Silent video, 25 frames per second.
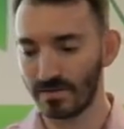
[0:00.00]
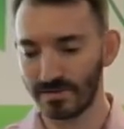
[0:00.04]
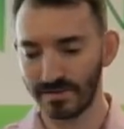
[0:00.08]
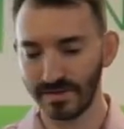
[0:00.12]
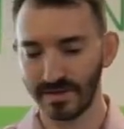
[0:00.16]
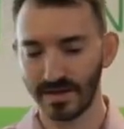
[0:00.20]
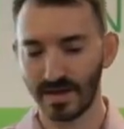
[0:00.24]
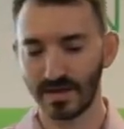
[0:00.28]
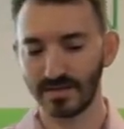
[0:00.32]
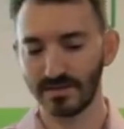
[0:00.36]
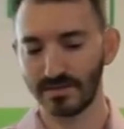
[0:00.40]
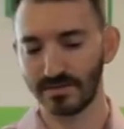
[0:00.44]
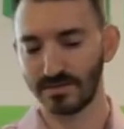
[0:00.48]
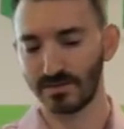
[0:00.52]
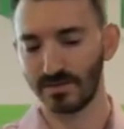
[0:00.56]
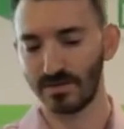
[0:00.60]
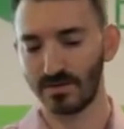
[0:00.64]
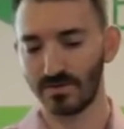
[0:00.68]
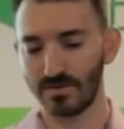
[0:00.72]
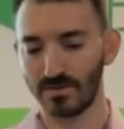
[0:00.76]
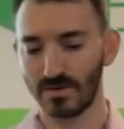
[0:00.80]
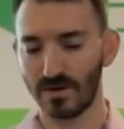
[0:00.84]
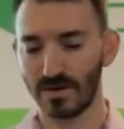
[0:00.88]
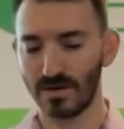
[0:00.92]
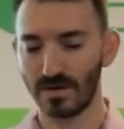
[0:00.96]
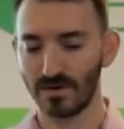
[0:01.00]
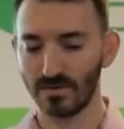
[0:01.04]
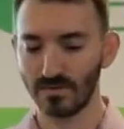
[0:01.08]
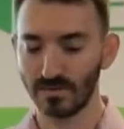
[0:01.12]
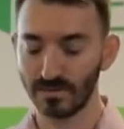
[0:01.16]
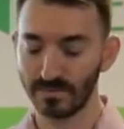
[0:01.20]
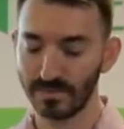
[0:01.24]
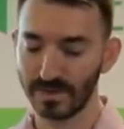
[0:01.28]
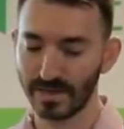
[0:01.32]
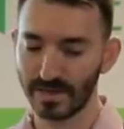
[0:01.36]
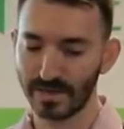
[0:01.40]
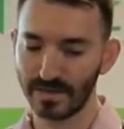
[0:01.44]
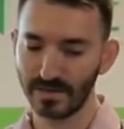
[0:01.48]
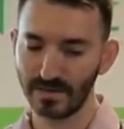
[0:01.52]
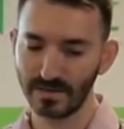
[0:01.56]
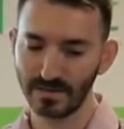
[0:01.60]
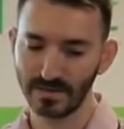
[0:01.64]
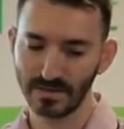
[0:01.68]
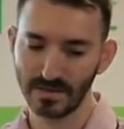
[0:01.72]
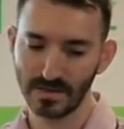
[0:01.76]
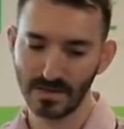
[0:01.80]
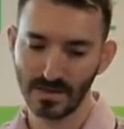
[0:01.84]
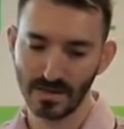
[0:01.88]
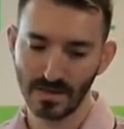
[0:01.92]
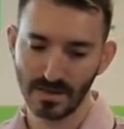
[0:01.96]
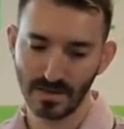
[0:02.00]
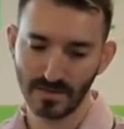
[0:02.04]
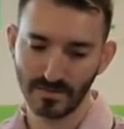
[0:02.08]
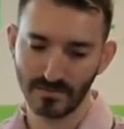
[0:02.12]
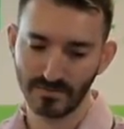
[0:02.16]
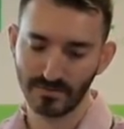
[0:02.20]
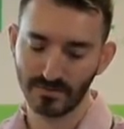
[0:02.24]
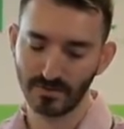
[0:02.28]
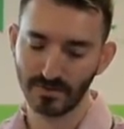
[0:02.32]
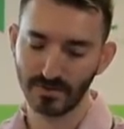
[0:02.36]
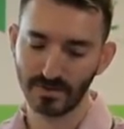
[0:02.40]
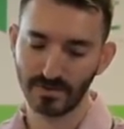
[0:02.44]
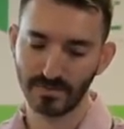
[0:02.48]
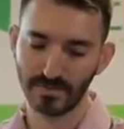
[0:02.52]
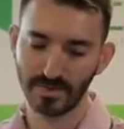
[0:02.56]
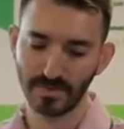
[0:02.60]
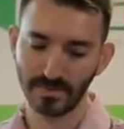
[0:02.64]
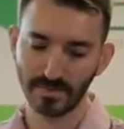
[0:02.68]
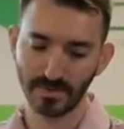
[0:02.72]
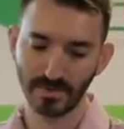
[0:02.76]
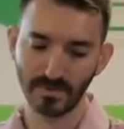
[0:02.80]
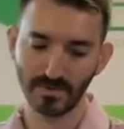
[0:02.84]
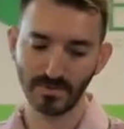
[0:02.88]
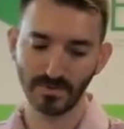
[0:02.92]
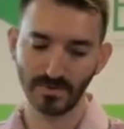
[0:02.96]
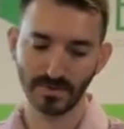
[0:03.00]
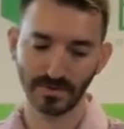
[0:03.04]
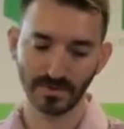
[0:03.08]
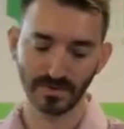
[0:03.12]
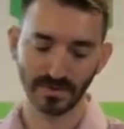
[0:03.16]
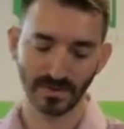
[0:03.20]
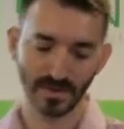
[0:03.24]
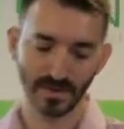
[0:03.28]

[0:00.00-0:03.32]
the ICO will begin for the people who